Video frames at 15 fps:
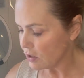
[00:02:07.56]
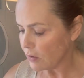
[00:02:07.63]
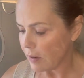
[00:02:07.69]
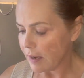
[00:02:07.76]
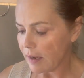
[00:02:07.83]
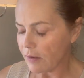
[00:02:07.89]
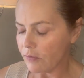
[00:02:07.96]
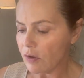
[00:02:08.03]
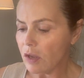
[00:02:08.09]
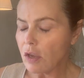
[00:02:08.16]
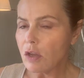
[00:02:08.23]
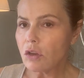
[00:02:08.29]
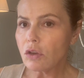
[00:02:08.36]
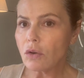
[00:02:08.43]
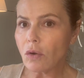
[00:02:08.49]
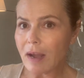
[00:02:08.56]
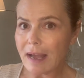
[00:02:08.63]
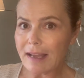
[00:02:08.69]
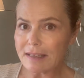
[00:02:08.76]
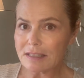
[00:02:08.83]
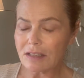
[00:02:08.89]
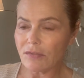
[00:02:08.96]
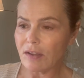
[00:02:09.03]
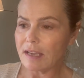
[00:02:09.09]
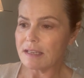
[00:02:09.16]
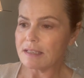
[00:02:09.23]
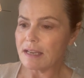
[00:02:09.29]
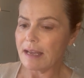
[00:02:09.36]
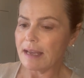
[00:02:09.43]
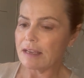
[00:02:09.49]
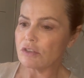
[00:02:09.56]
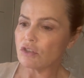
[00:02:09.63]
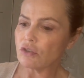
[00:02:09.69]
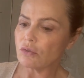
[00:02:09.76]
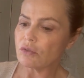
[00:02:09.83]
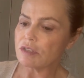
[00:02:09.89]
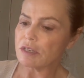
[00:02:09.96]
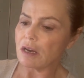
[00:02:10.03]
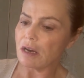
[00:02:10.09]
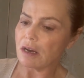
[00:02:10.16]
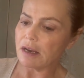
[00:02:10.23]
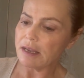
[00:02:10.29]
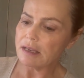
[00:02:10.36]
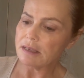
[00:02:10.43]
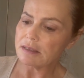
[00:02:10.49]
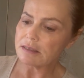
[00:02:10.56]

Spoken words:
you have your activator and your dye.